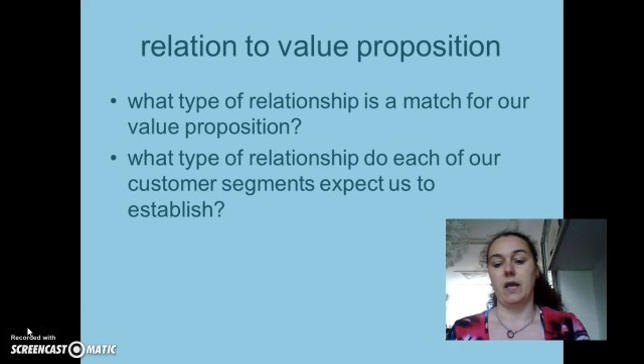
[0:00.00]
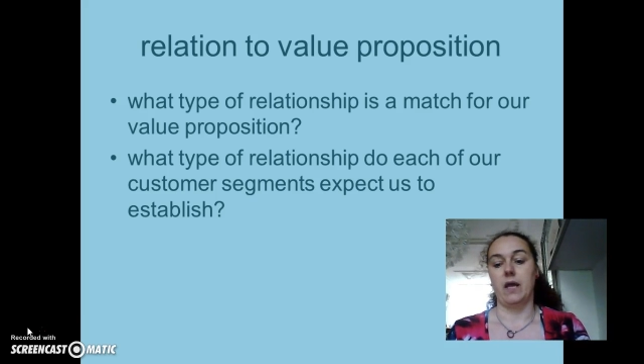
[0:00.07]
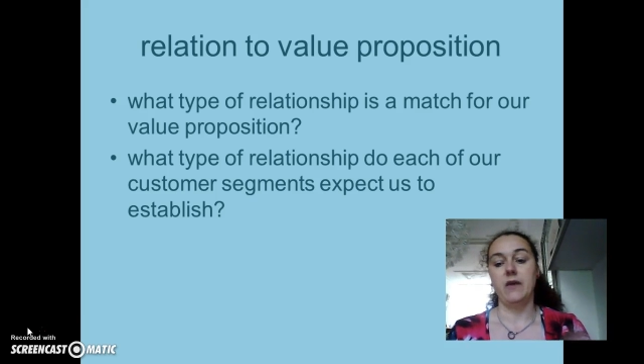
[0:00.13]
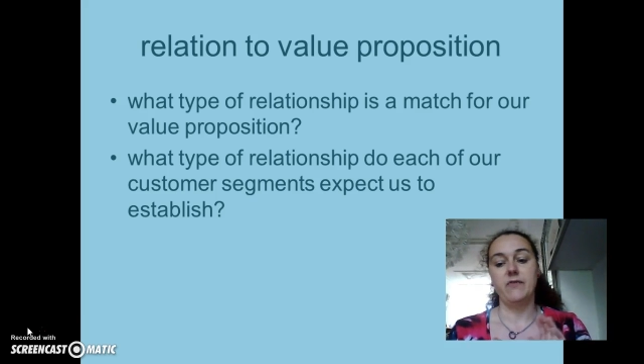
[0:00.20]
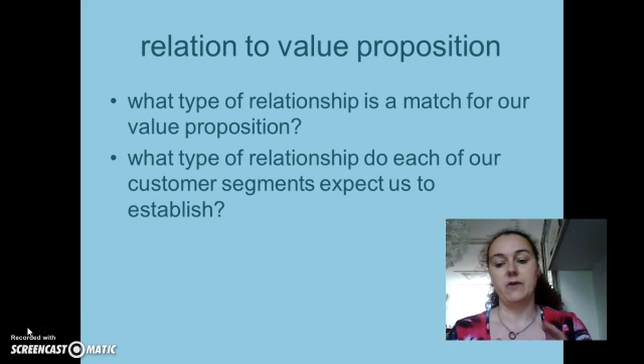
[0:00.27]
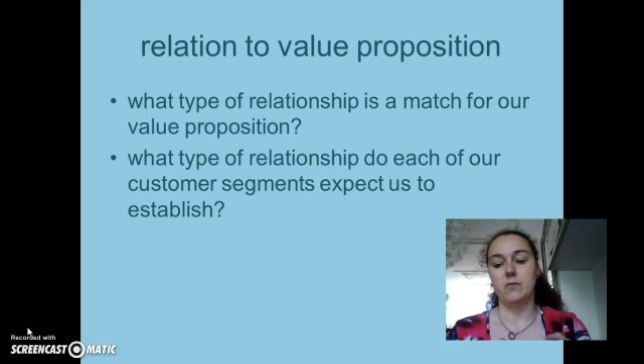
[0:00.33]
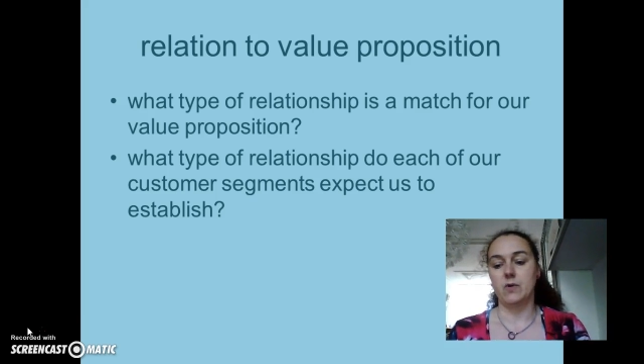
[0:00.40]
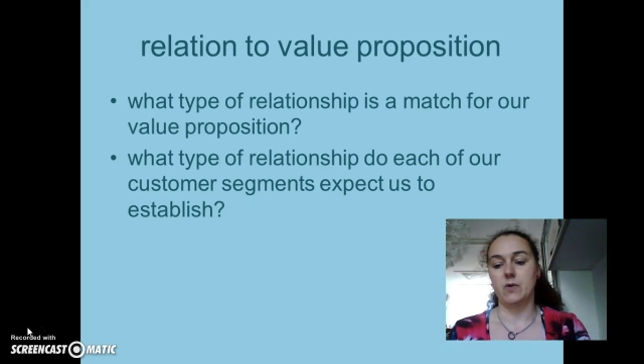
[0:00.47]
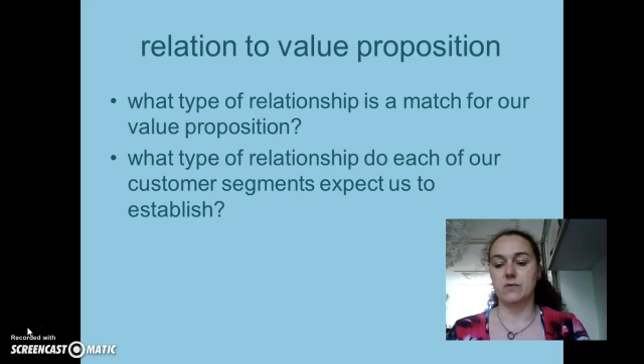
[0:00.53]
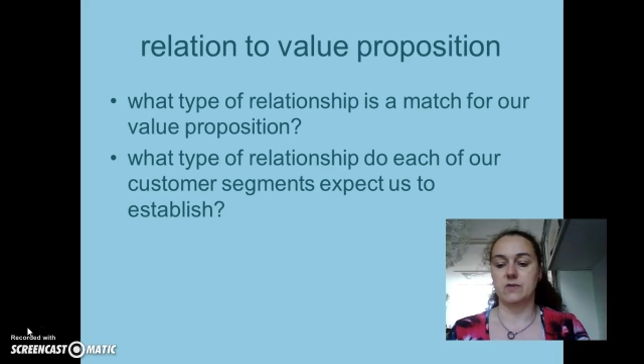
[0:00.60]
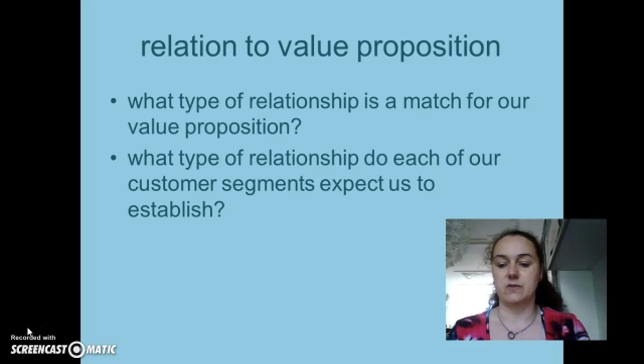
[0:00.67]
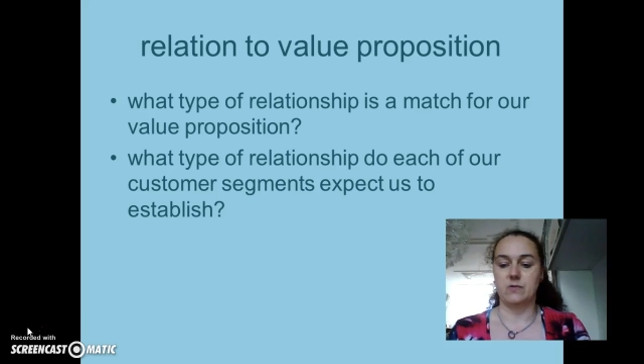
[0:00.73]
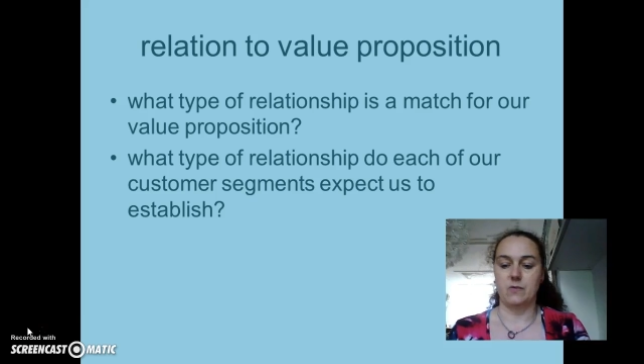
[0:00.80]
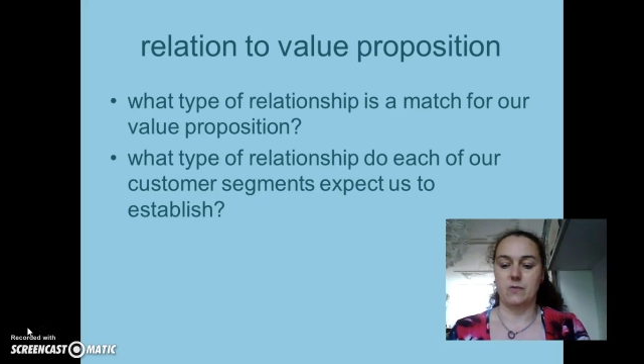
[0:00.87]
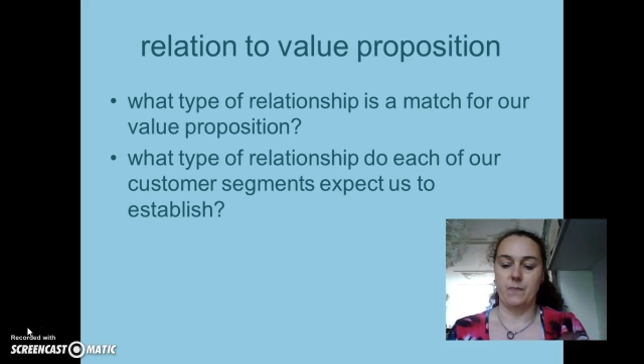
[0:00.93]
if you want
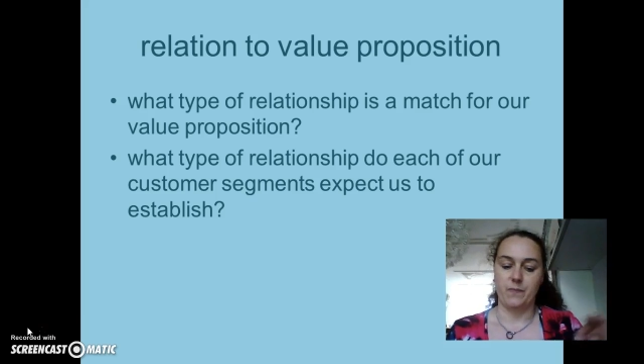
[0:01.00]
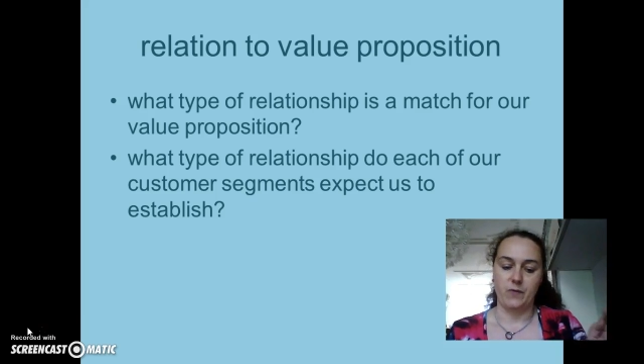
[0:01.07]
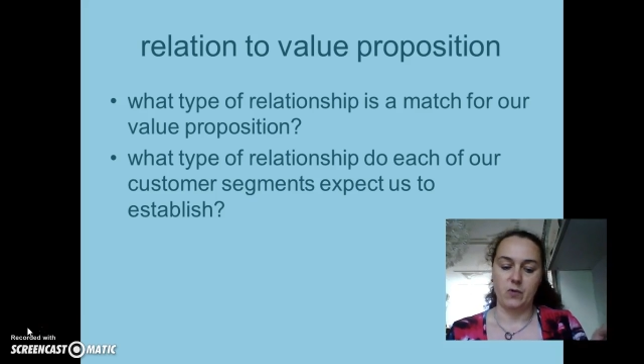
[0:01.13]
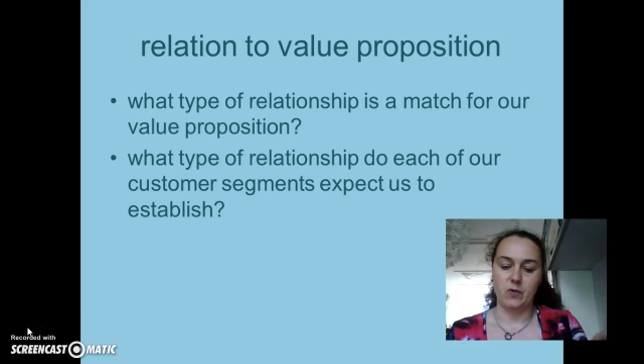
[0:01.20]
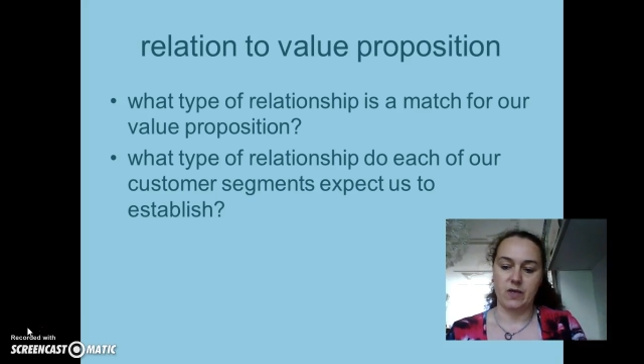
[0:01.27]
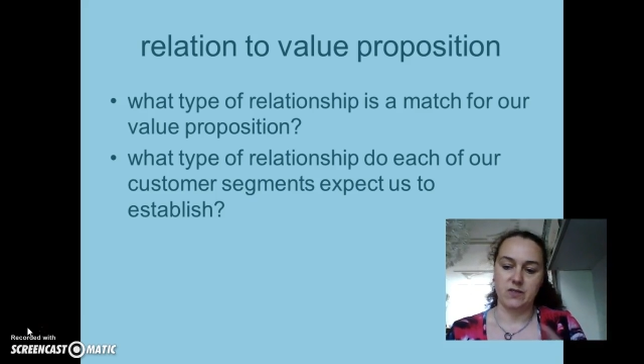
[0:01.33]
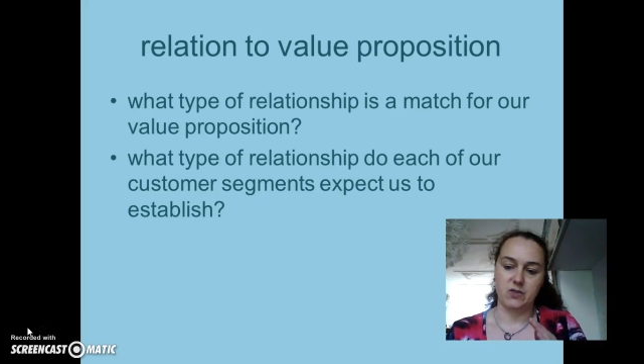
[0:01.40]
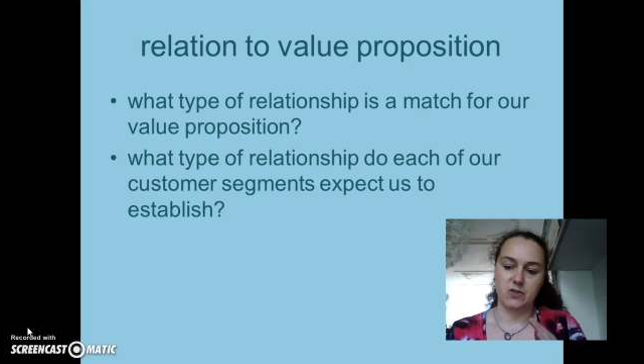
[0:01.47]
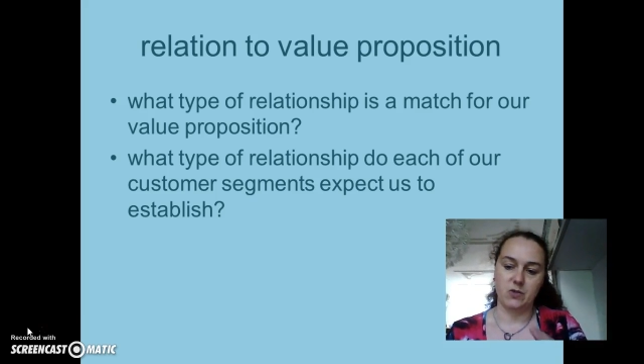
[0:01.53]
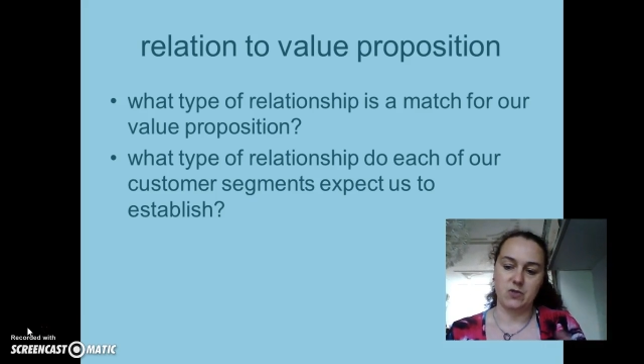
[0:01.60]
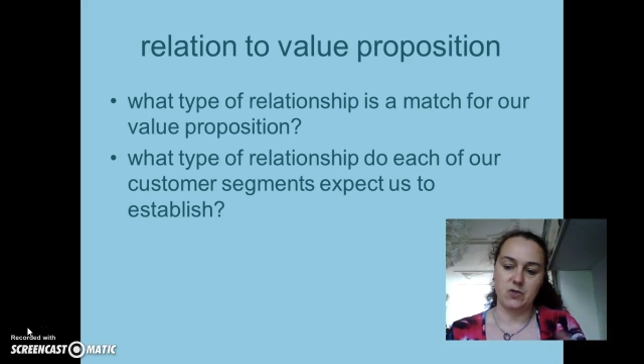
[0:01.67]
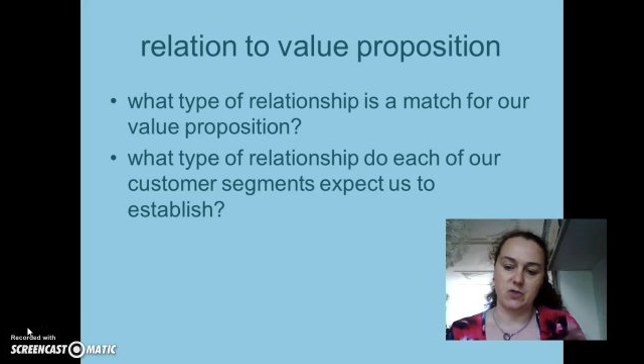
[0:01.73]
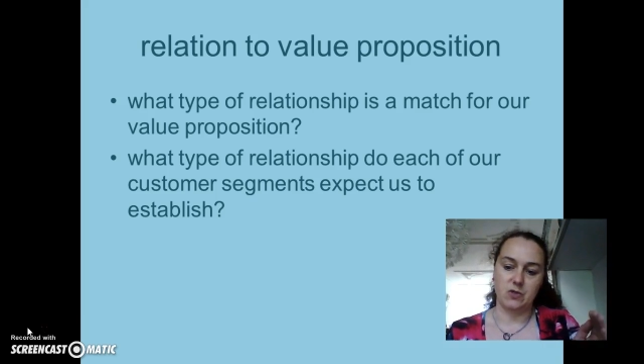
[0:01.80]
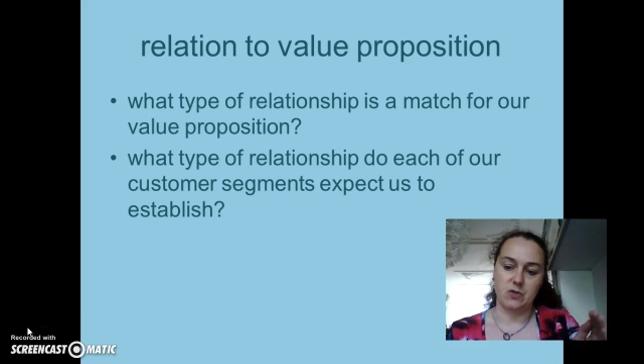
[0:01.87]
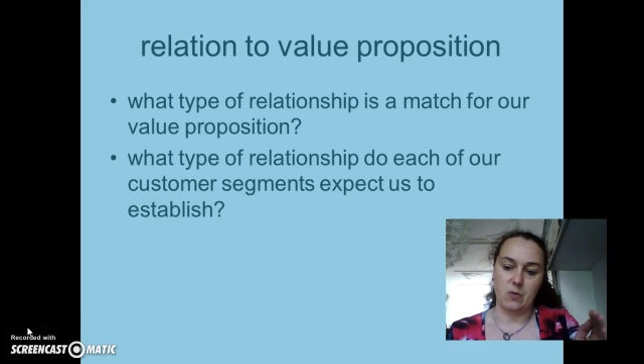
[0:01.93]
to, you can
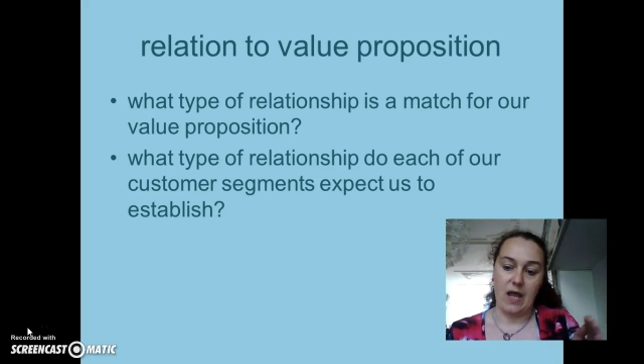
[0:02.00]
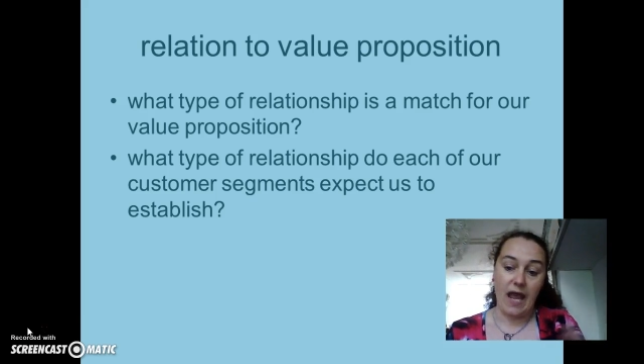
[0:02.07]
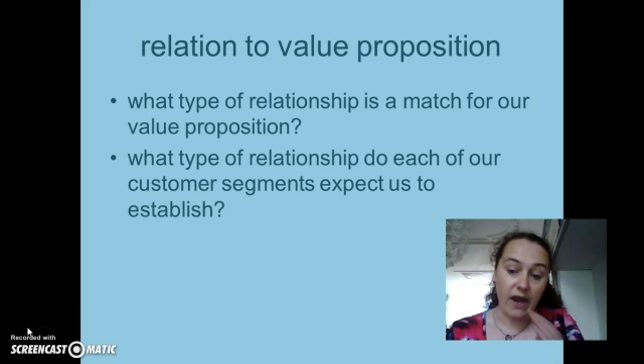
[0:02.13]
choose to do